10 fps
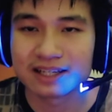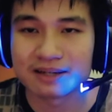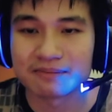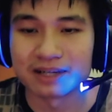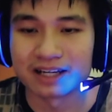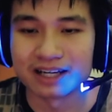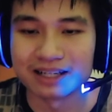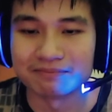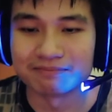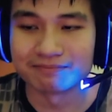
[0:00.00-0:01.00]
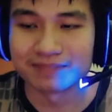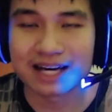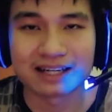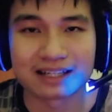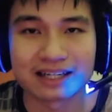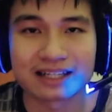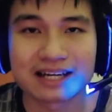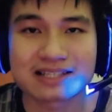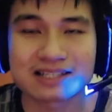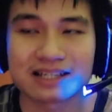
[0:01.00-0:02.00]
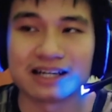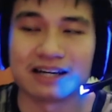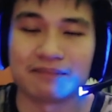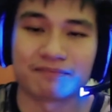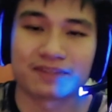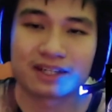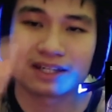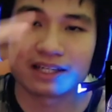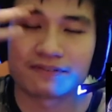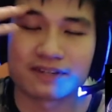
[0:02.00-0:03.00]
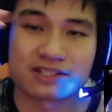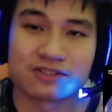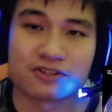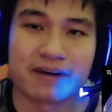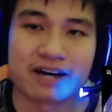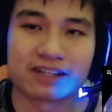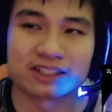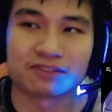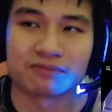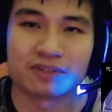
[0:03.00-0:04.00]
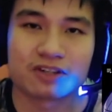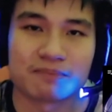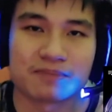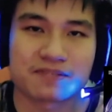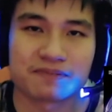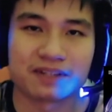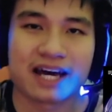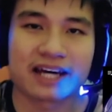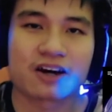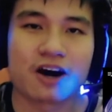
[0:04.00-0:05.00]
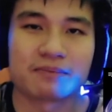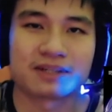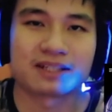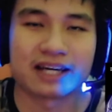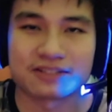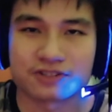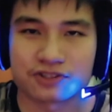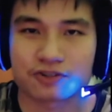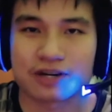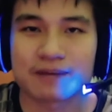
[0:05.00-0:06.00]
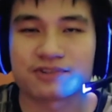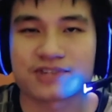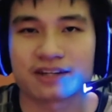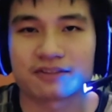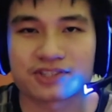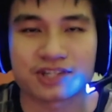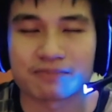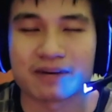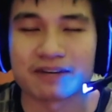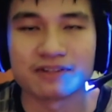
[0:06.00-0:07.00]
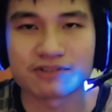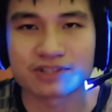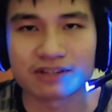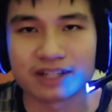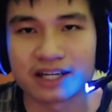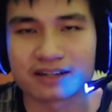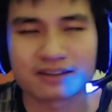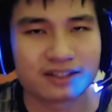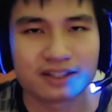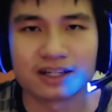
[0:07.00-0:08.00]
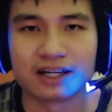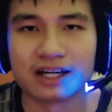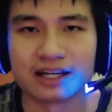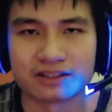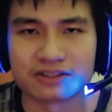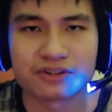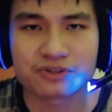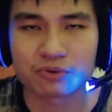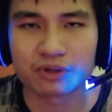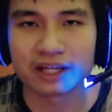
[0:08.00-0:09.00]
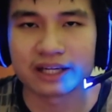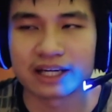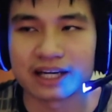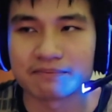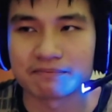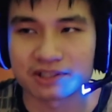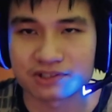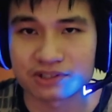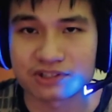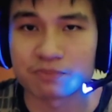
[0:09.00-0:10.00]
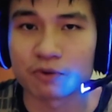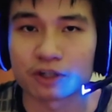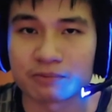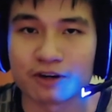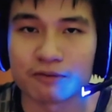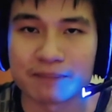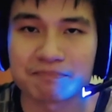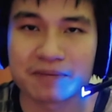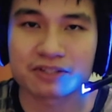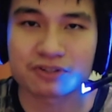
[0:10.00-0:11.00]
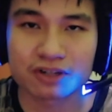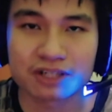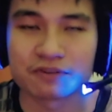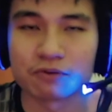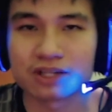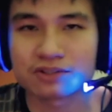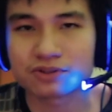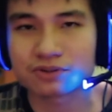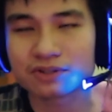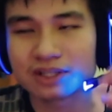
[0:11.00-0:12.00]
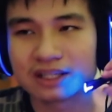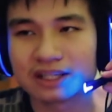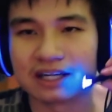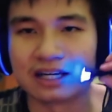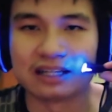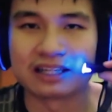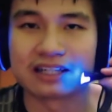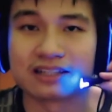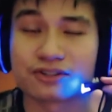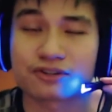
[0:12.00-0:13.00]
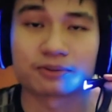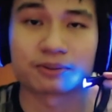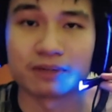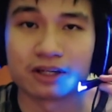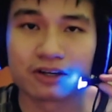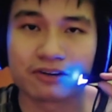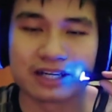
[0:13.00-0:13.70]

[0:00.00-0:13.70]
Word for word: But um, yeah, again, guys, um, if you guys enjoy my reaction video, then please leave a like, comment, and subscribe to the channel. Share my videos out there, uh, the usual, and then consider supporting me on my Patreon if you want to. Uh, link in the description below.